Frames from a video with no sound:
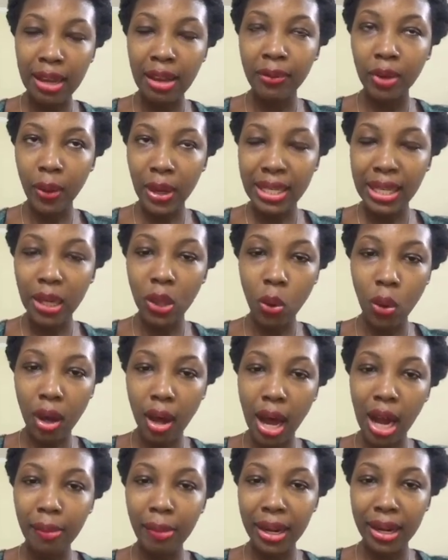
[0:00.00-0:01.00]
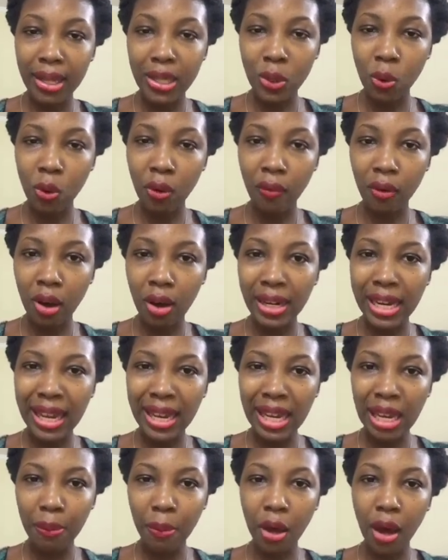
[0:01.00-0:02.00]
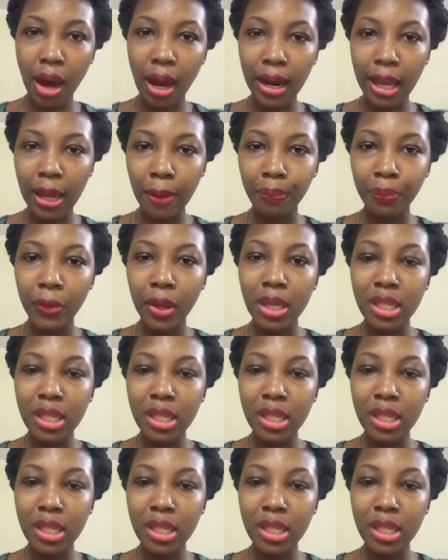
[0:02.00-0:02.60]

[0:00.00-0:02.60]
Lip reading: Even though I said don't call me and it's over, they keep calling.